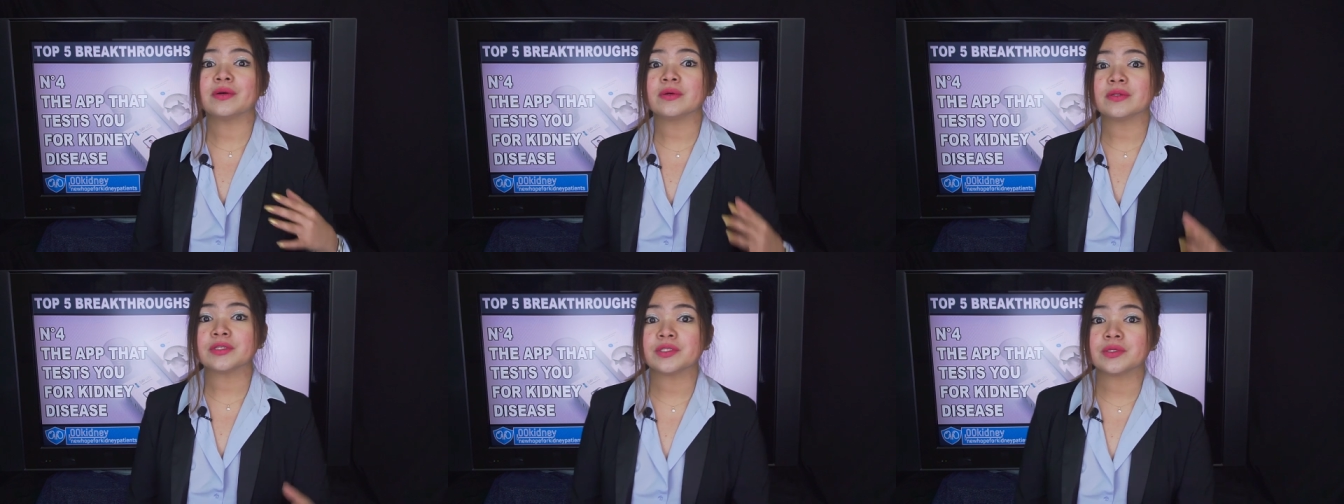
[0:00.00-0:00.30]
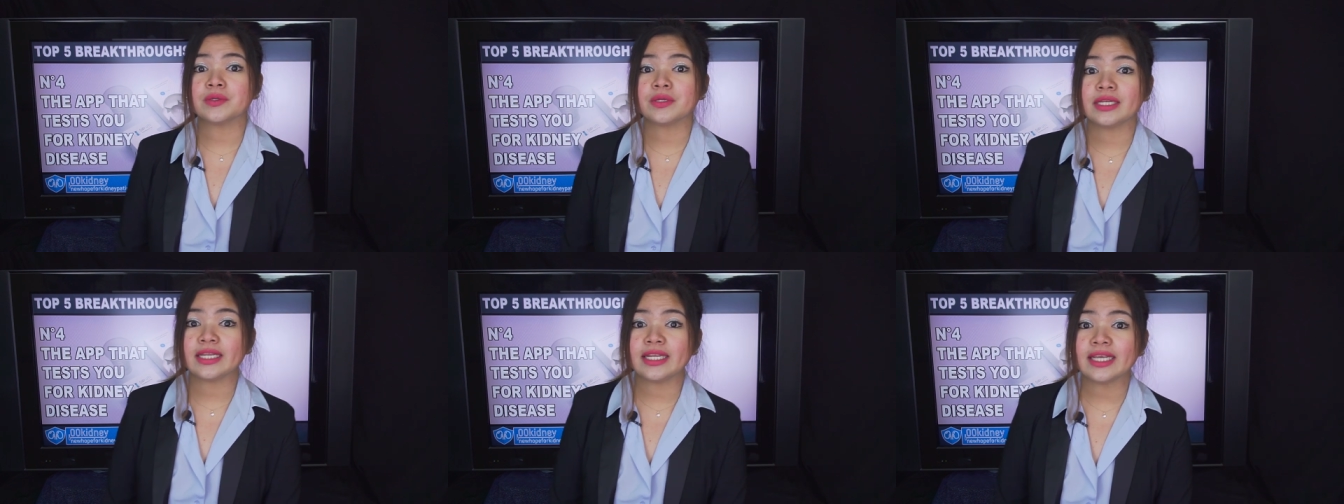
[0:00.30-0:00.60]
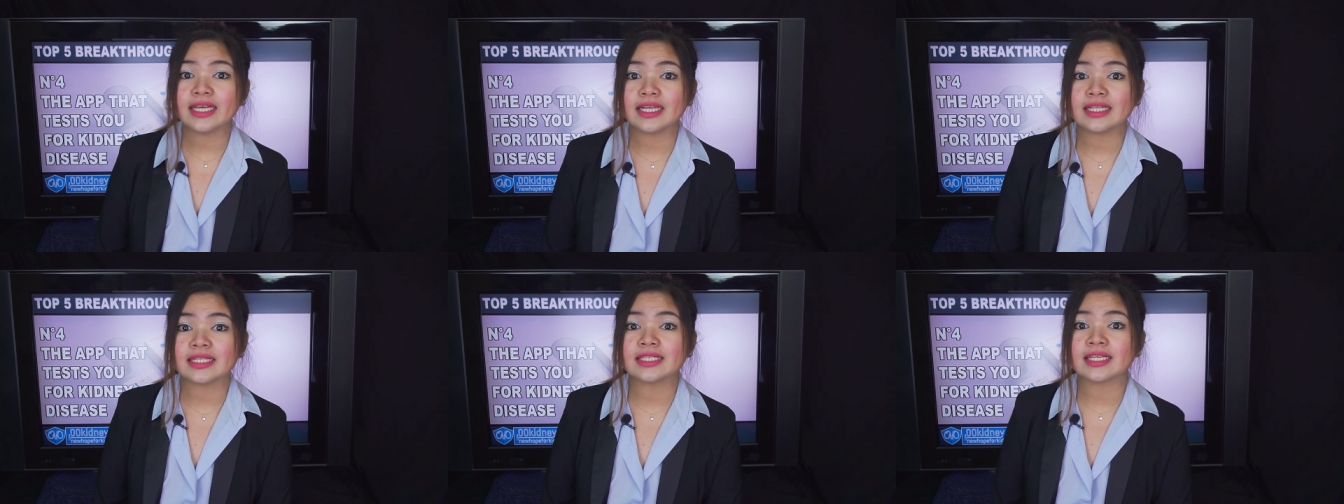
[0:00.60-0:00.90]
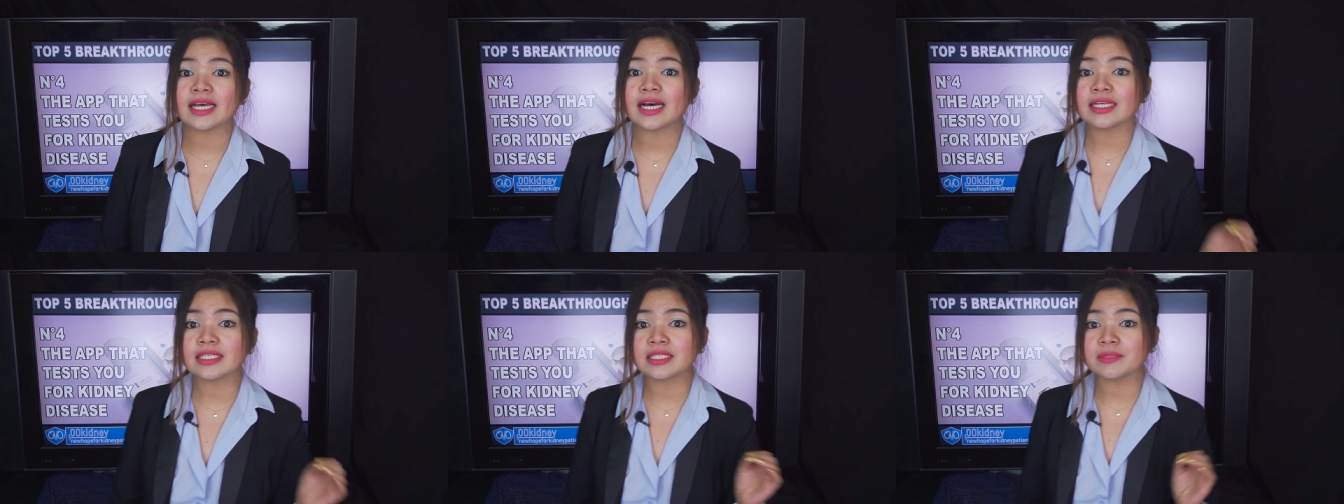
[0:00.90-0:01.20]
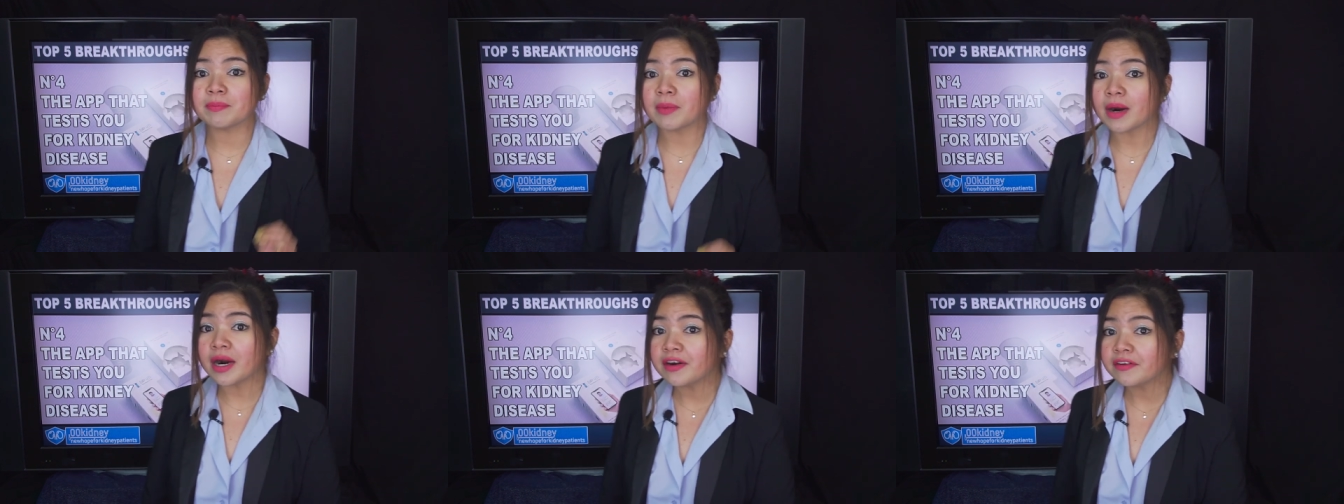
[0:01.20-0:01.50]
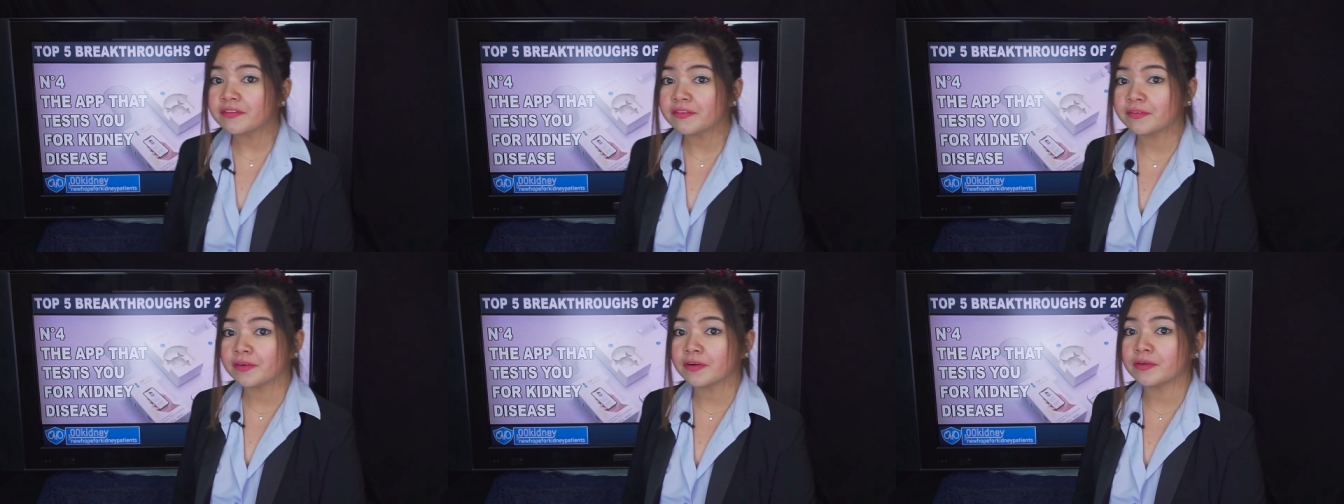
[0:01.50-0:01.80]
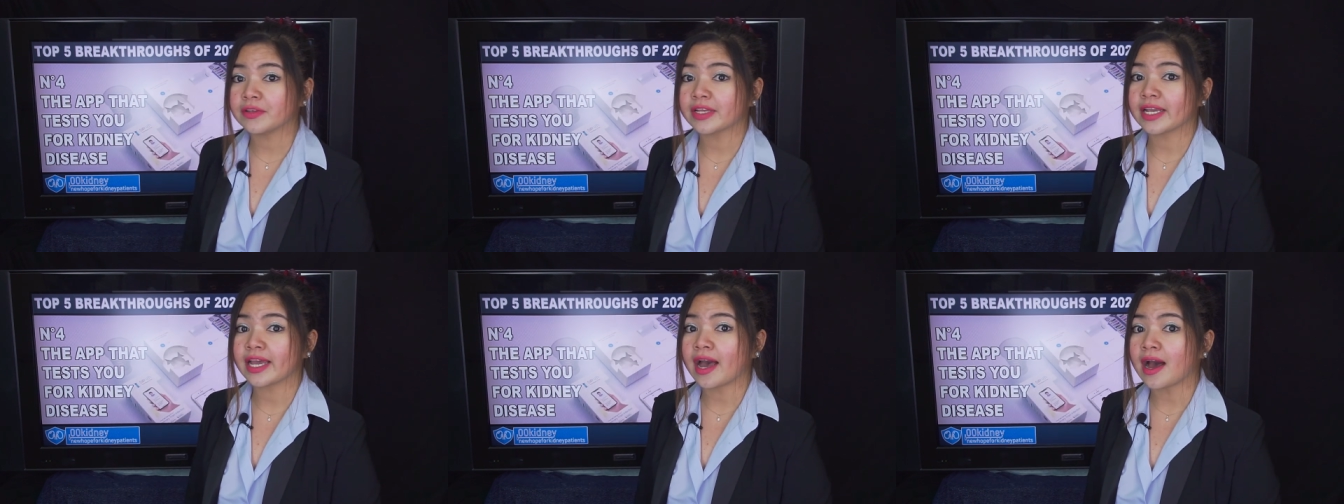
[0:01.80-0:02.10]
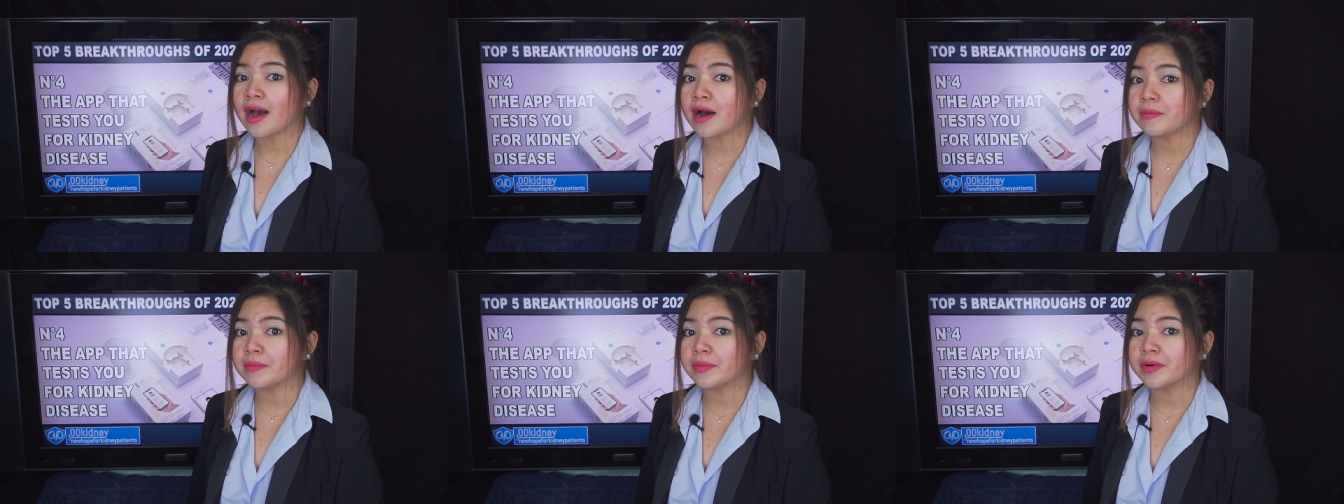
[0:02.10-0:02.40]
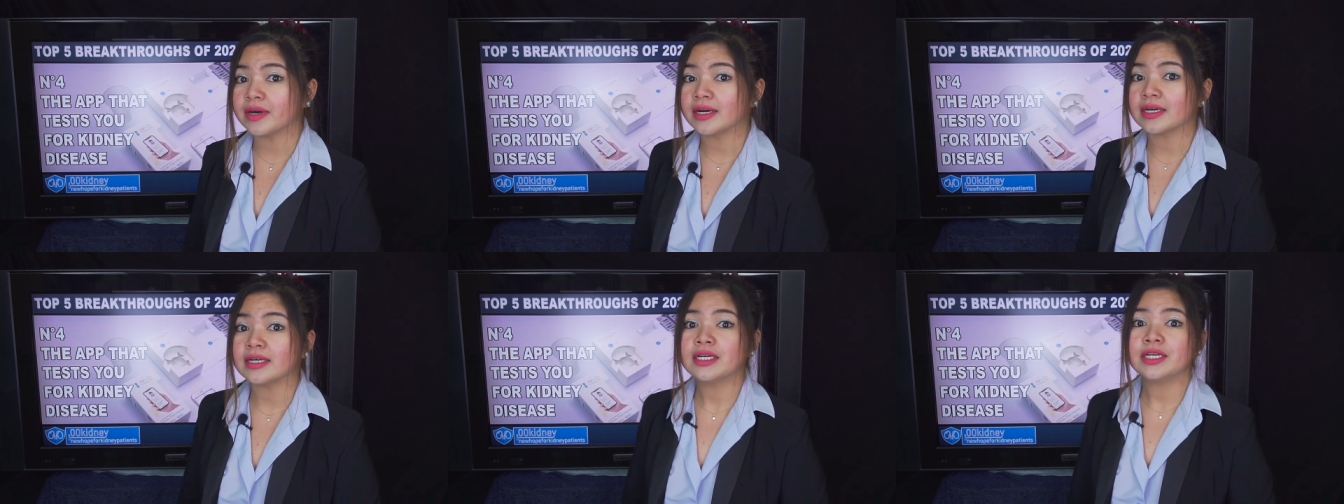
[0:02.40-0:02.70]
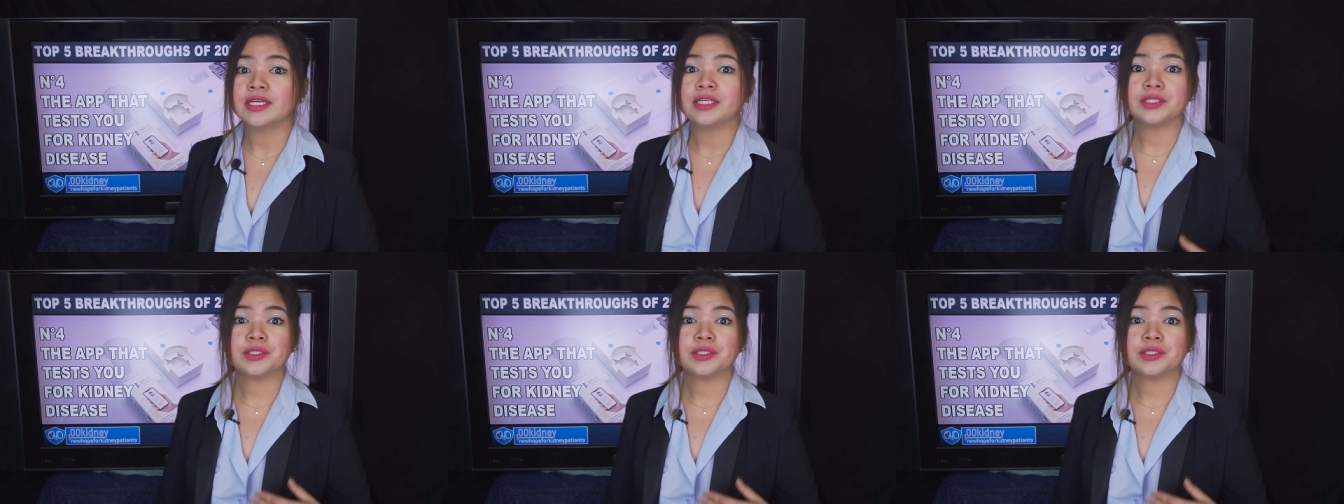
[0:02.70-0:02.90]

also needs a smartphone camera